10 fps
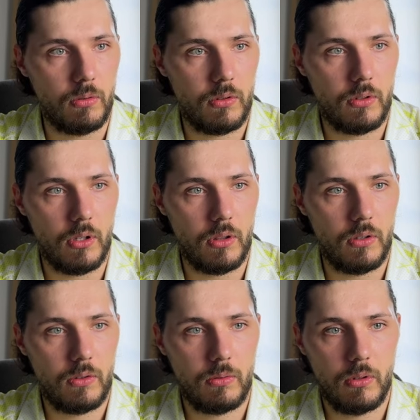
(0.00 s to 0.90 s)
it's not
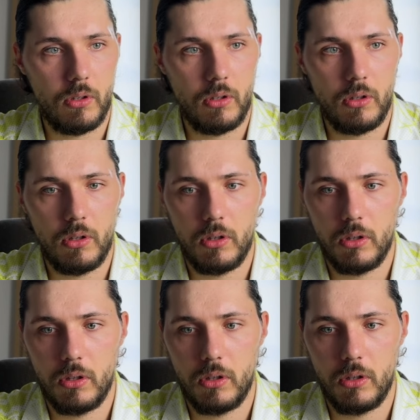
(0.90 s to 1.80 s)
this one.
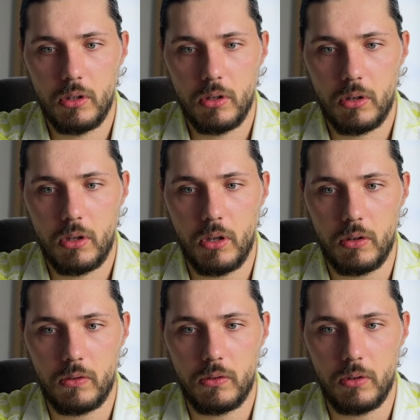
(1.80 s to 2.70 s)
Okay,
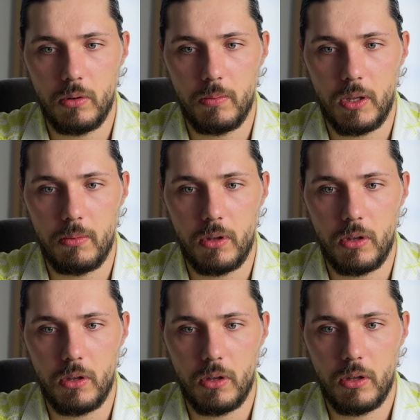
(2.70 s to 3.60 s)
so
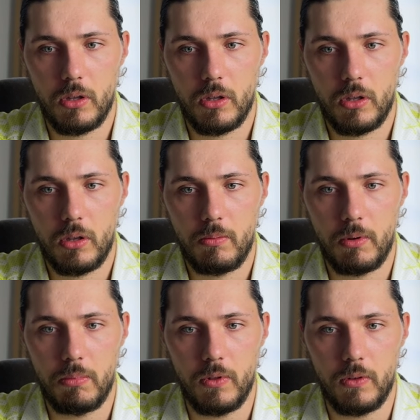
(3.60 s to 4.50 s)
maybe
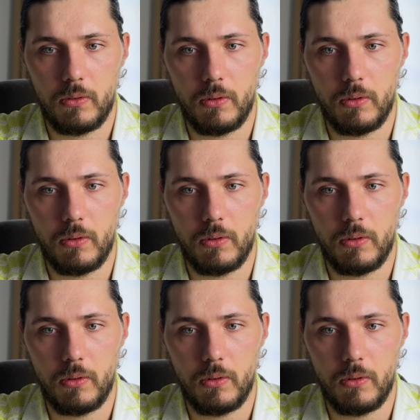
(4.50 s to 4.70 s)
this.